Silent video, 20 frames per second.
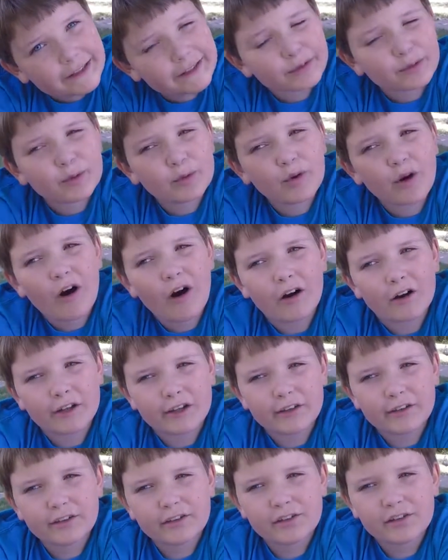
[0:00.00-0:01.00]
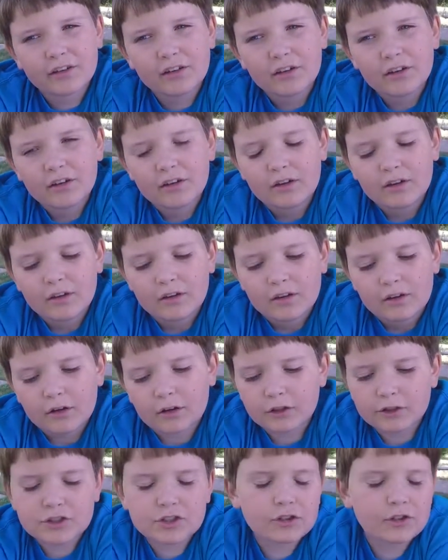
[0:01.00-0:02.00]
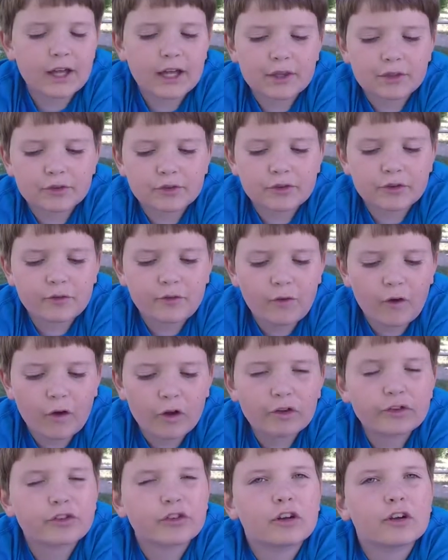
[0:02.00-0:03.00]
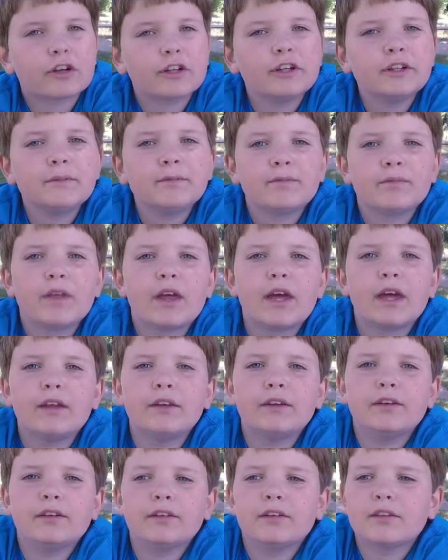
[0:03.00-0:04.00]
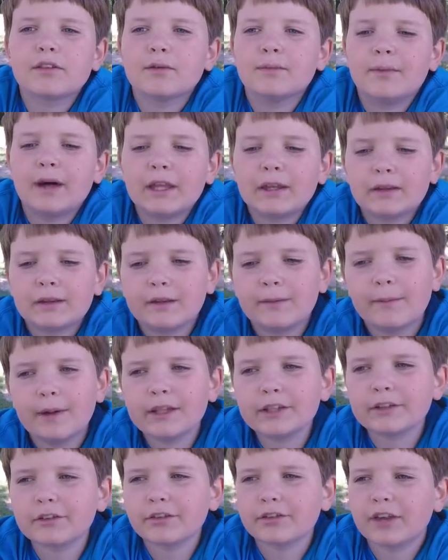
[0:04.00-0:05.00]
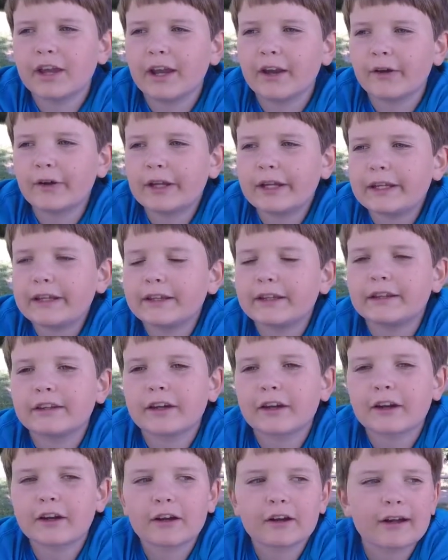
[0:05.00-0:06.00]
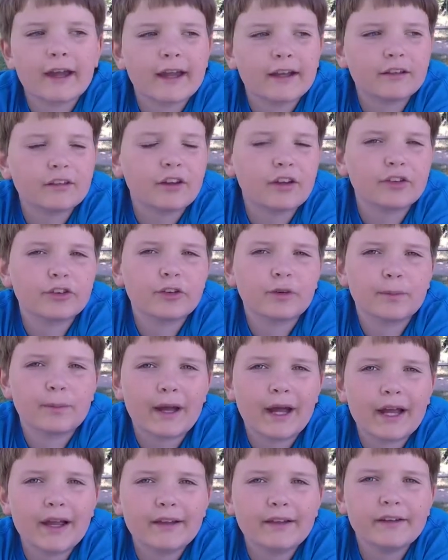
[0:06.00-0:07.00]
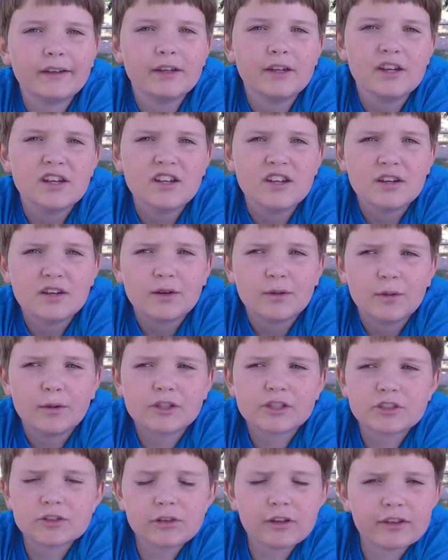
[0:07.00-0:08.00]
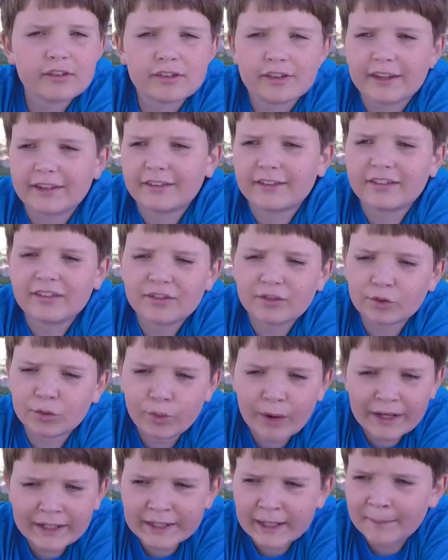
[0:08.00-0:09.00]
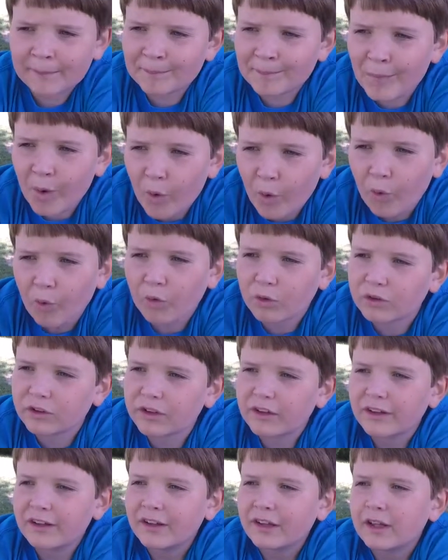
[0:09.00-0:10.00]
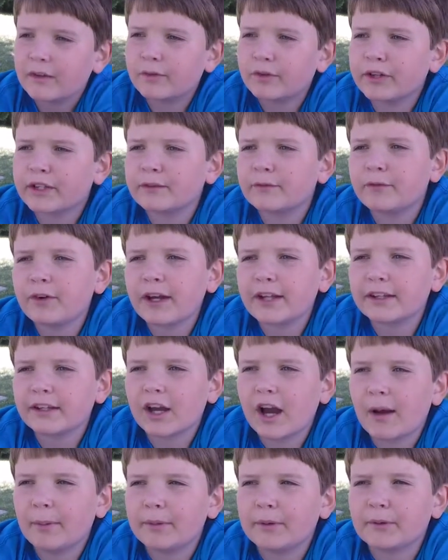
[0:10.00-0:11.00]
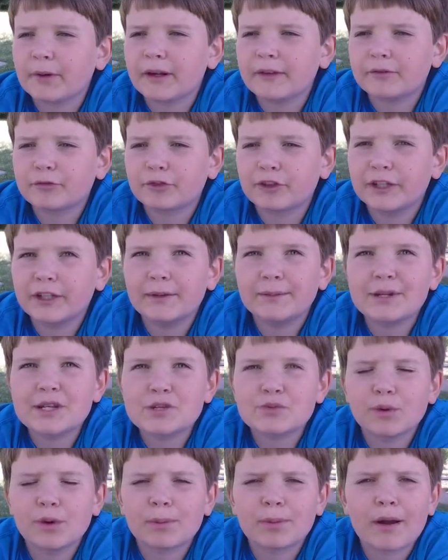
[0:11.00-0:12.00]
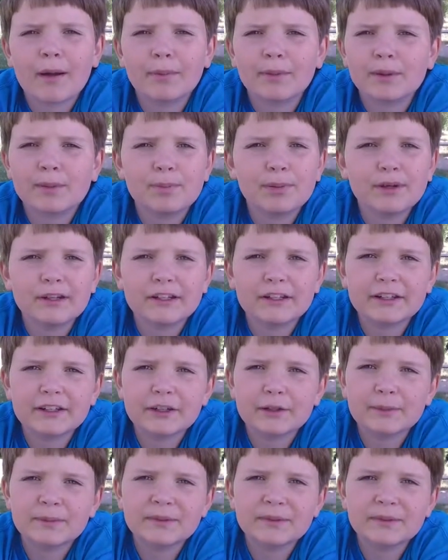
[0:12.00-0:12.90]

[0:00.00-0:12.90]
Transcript: through August, or July through the fall, sorry. And the mo the mothers carry their eggs on their back, which looks like straight up mold. If we can find a copyright free image, we'll probably put it here,